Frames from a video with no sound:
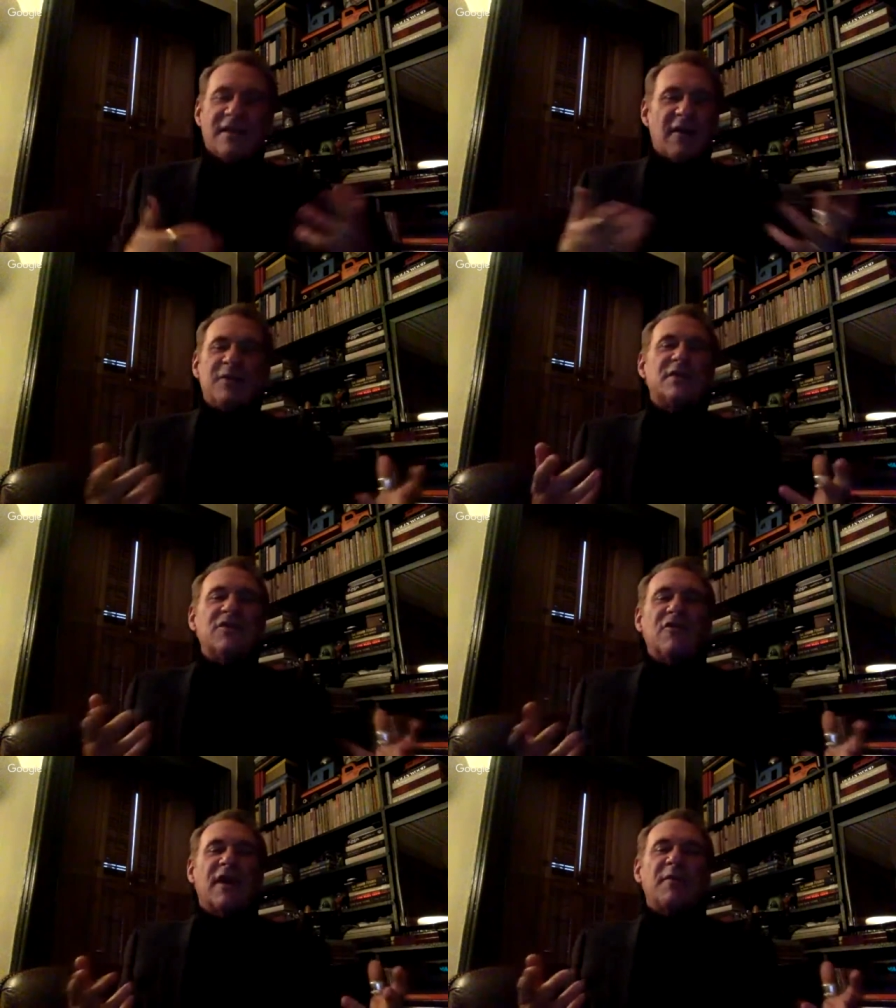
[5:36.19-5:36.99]
that was
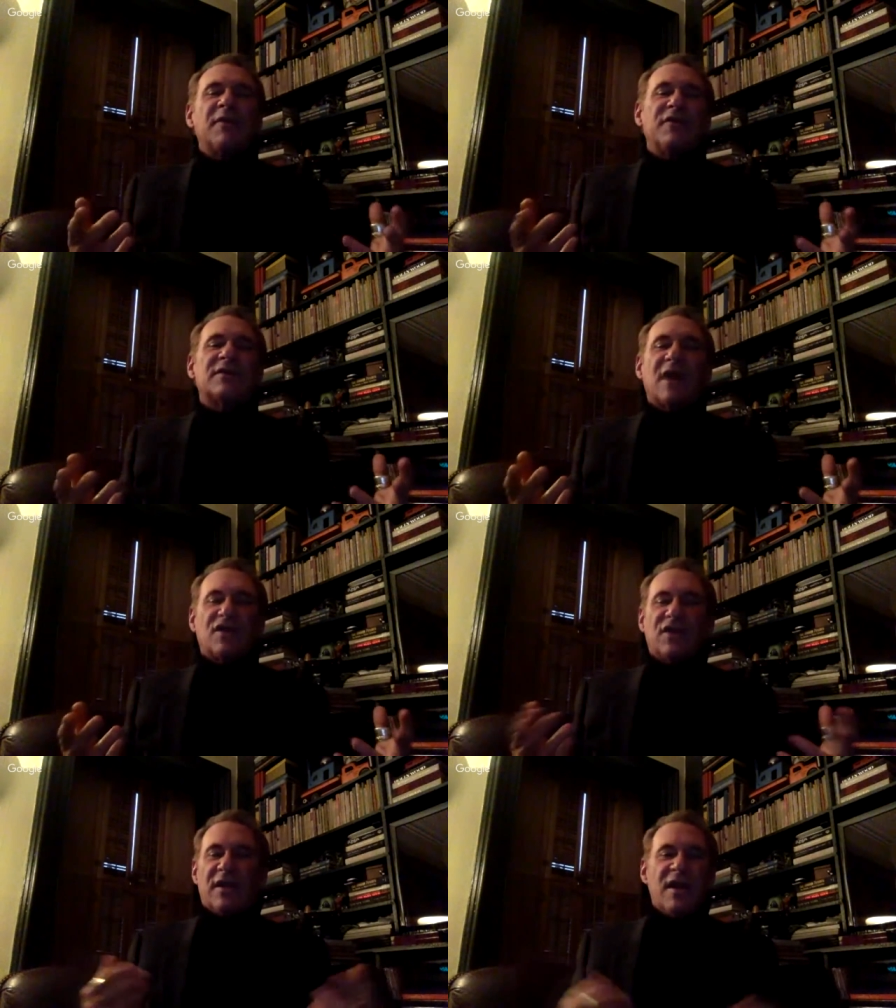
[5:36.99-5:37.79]
incredibly
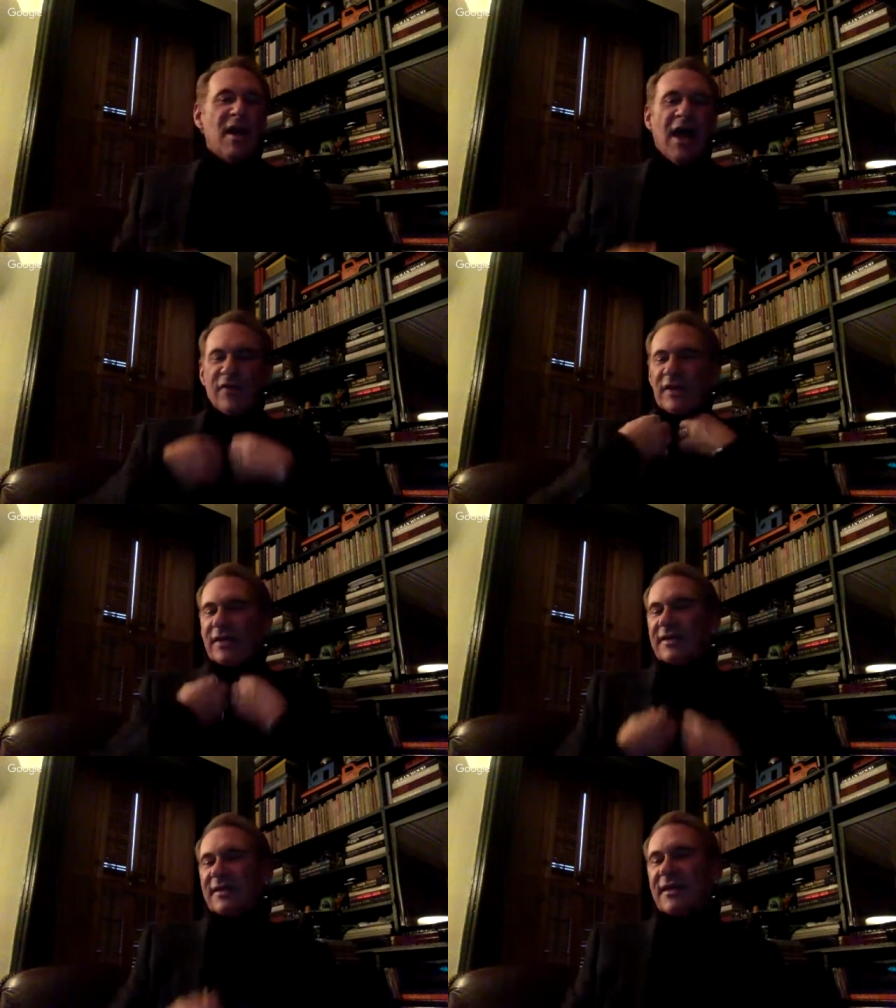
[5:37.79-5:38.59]
versacean
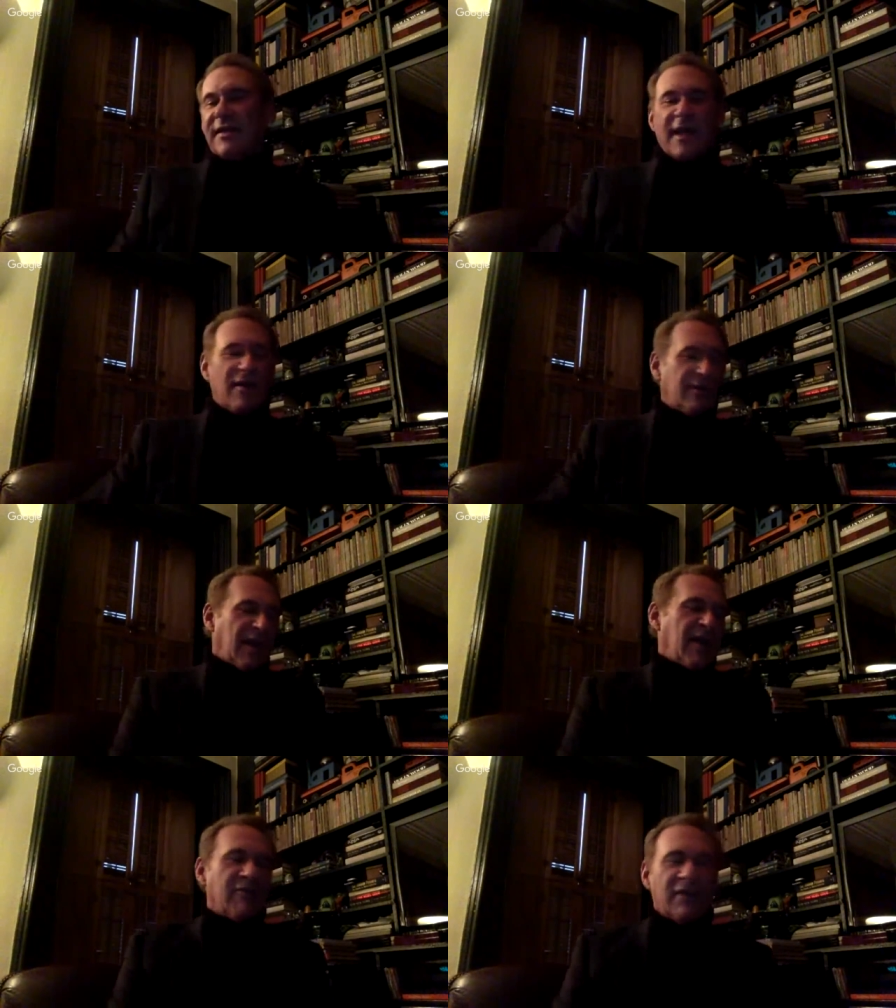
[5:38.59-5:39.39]
everything slipped down to
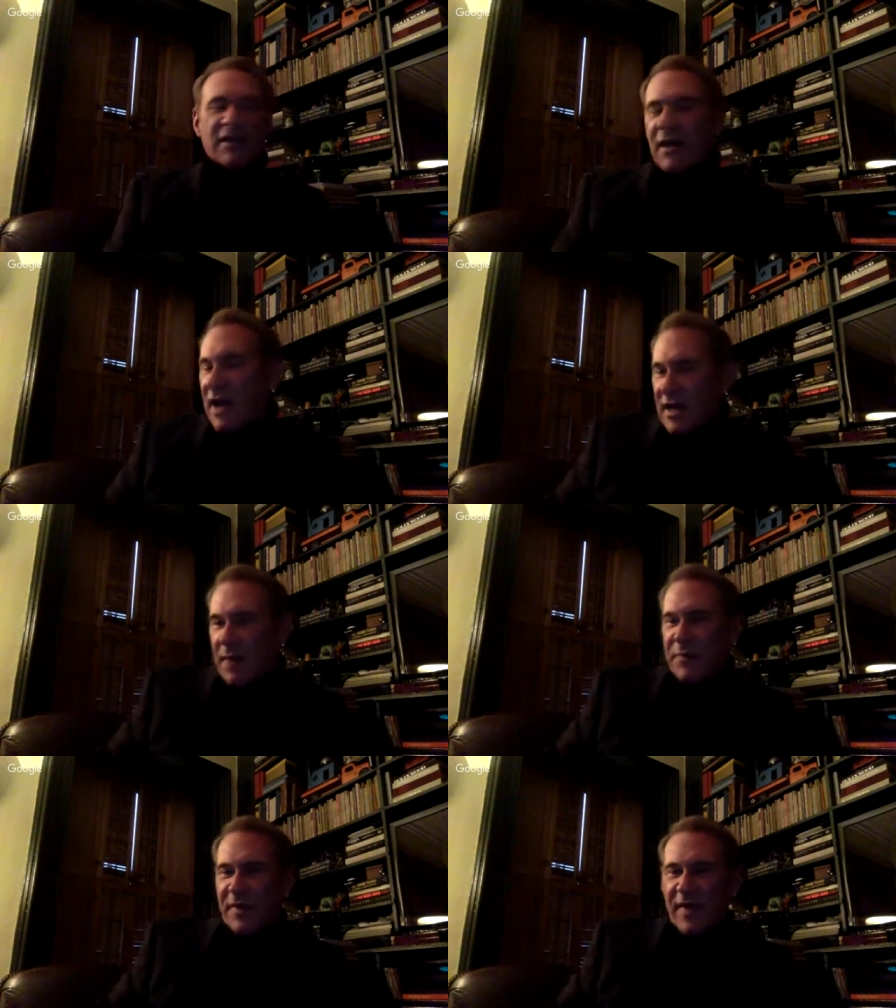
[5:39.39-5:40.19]
here and cut
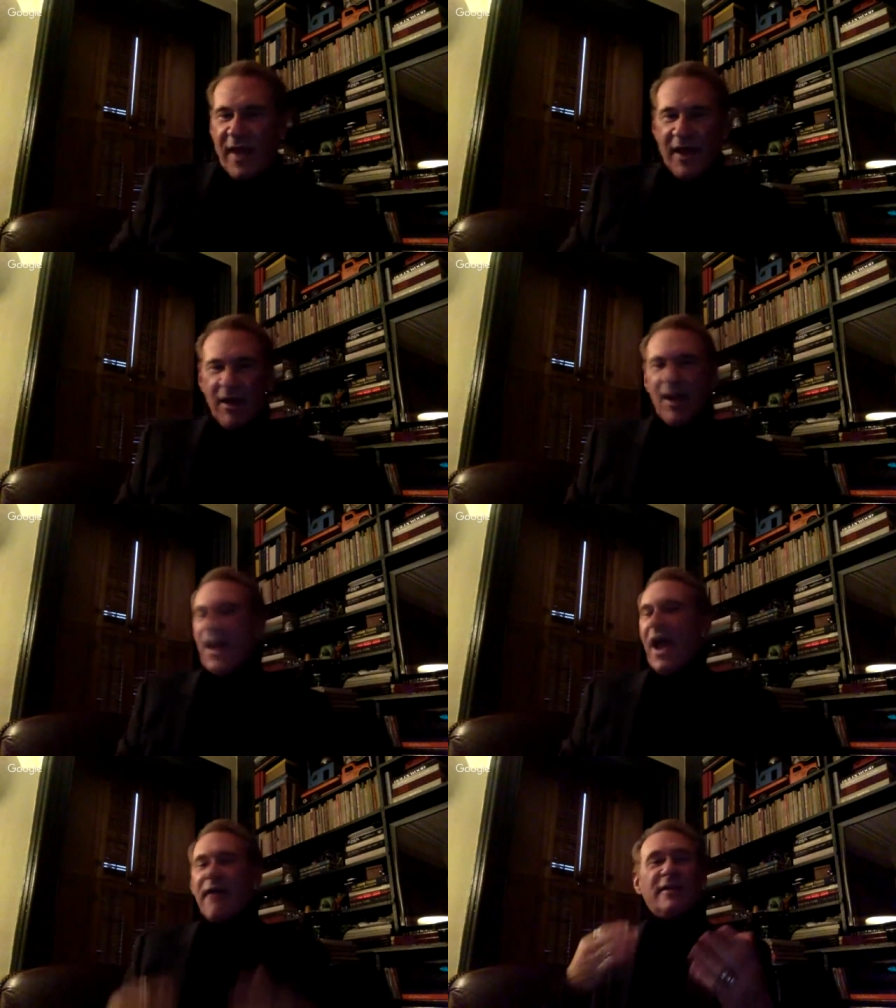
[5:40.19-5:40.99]
up to there
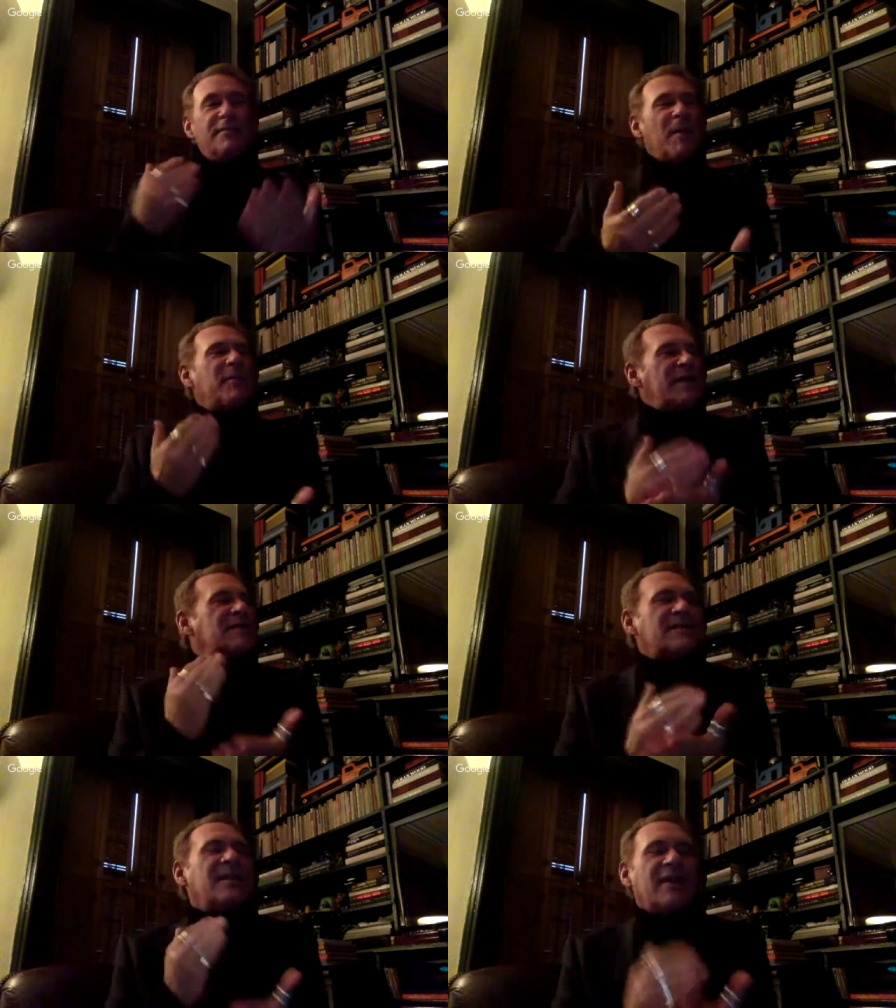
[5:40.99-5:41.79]
and remember this
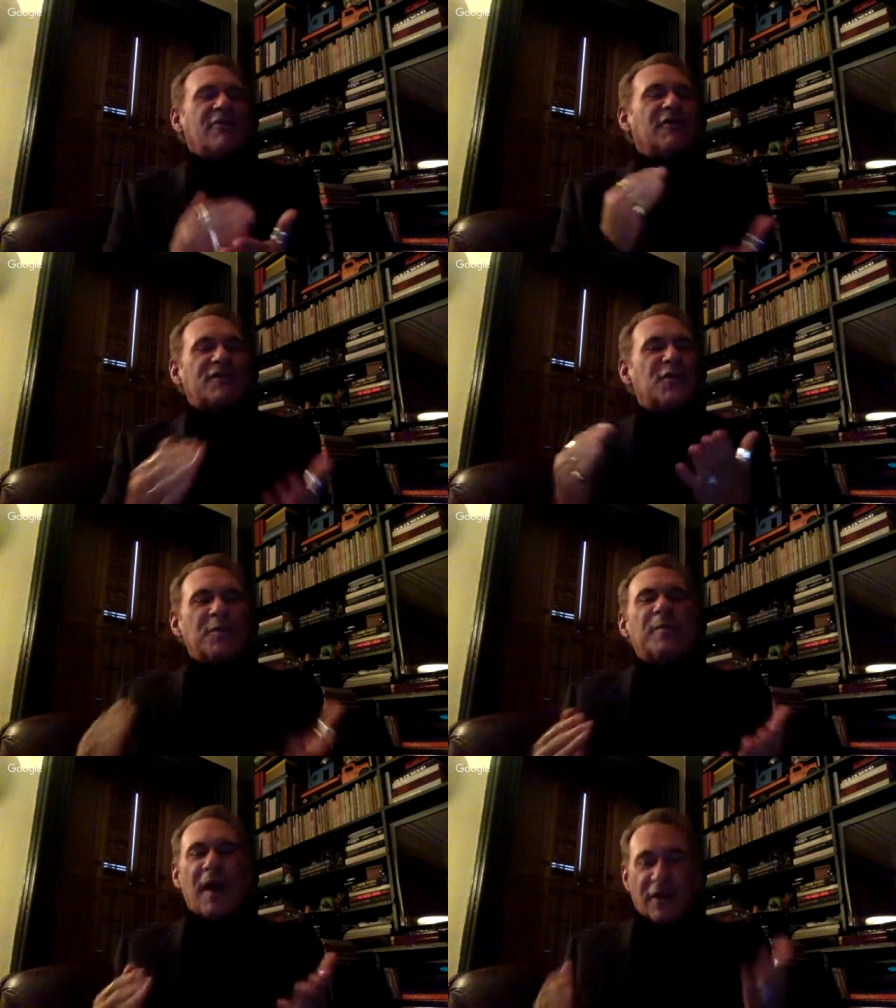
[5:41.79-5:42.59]
is the year of
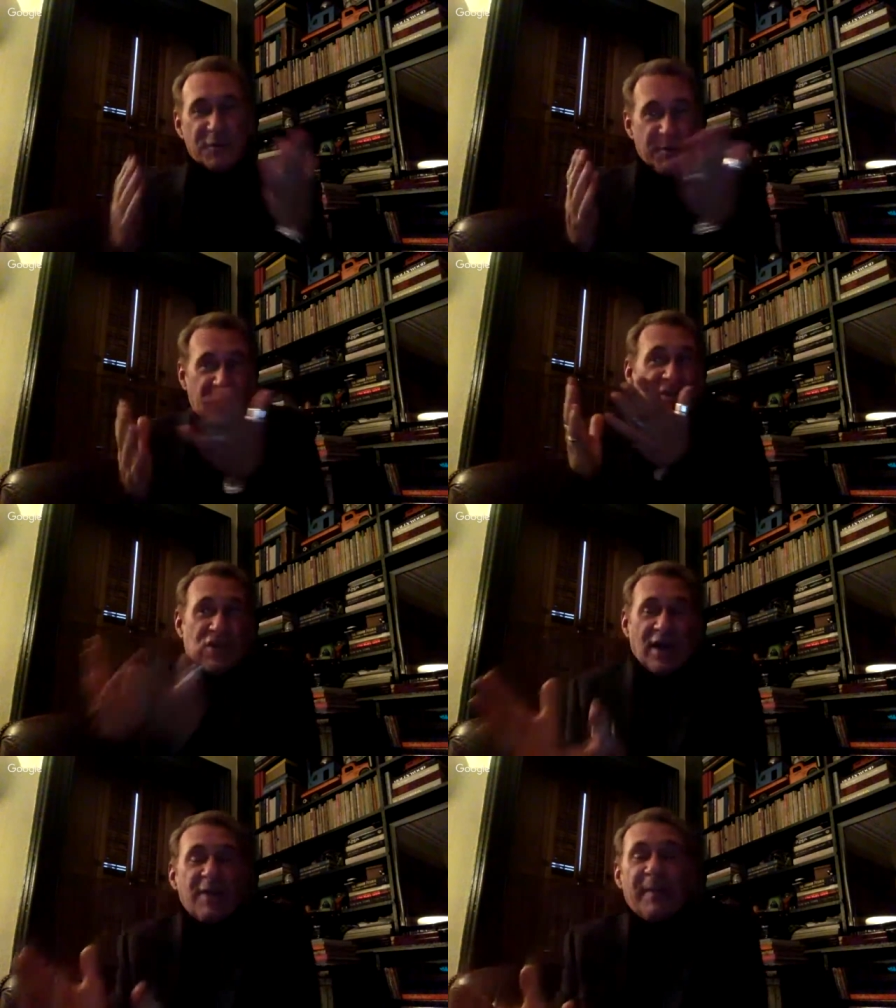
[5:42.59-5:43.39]
supermodels because
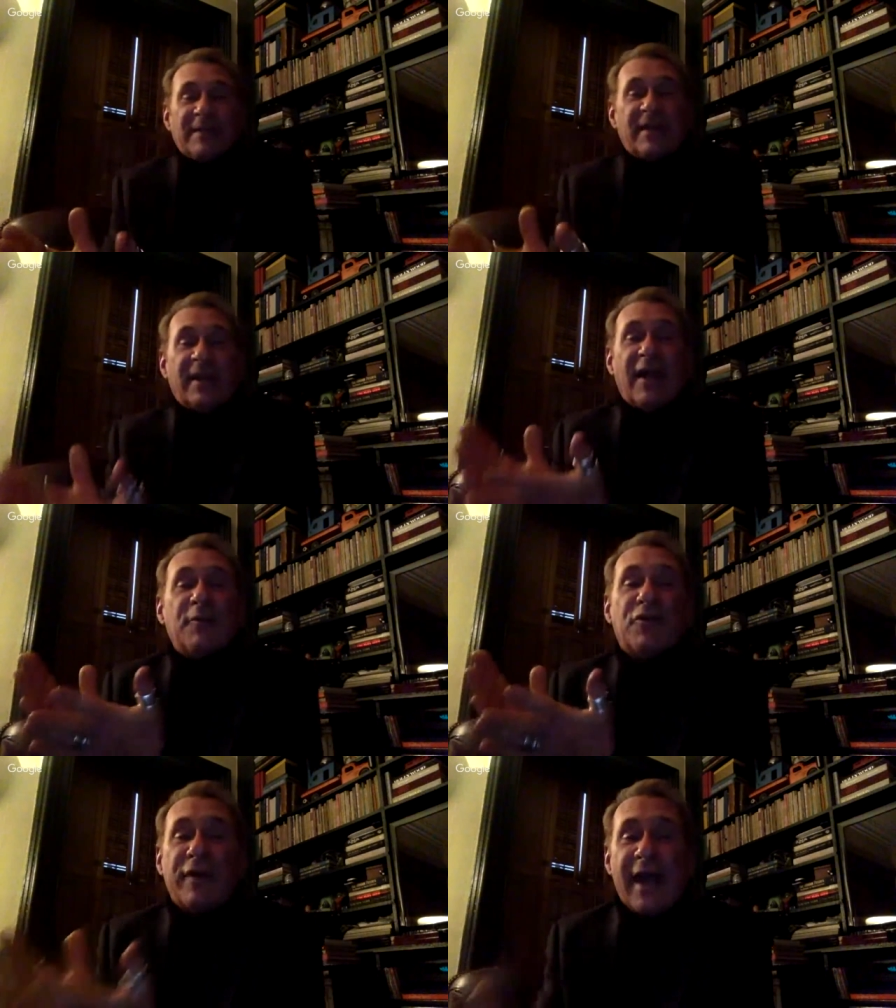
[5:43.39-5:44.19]
johnny basically
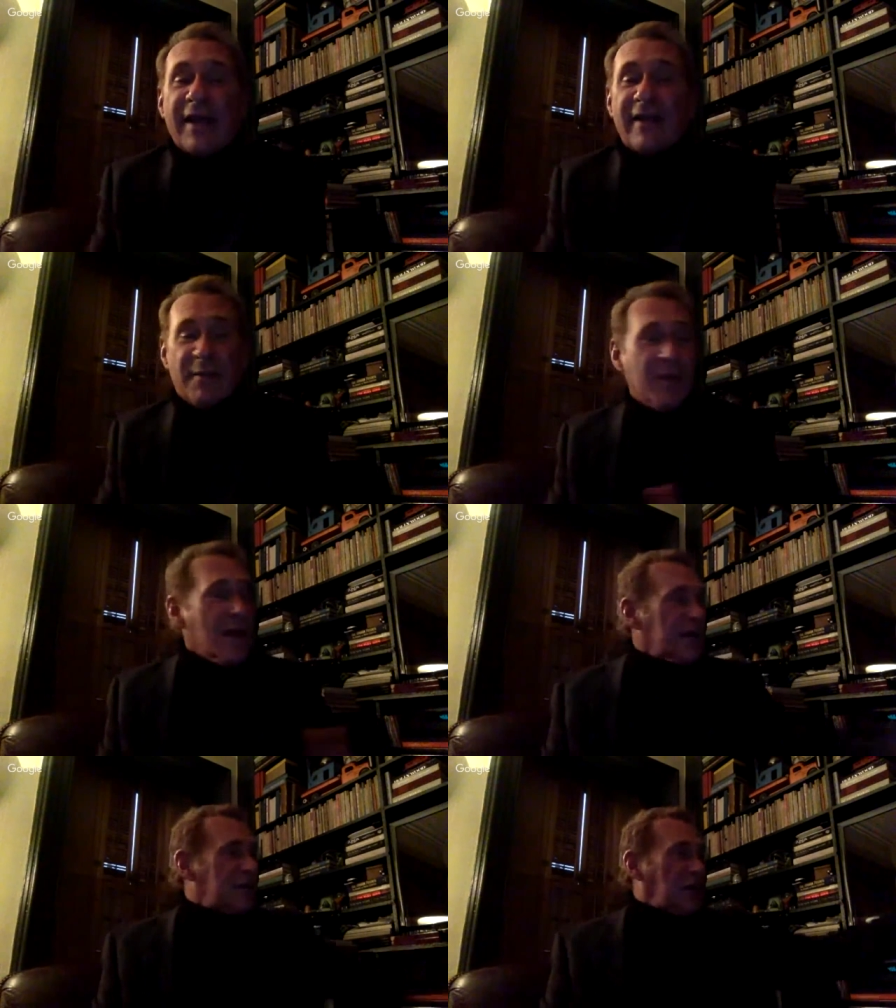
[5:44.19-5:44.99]
helped create them
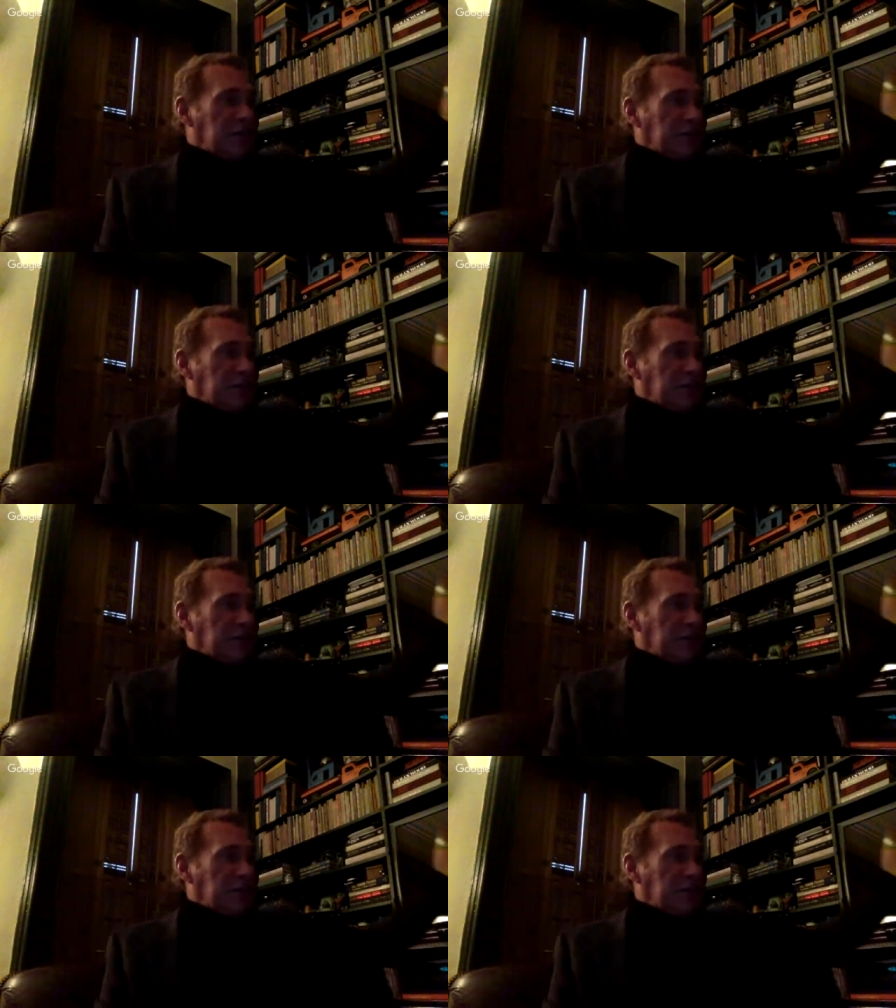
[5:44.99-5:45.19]
so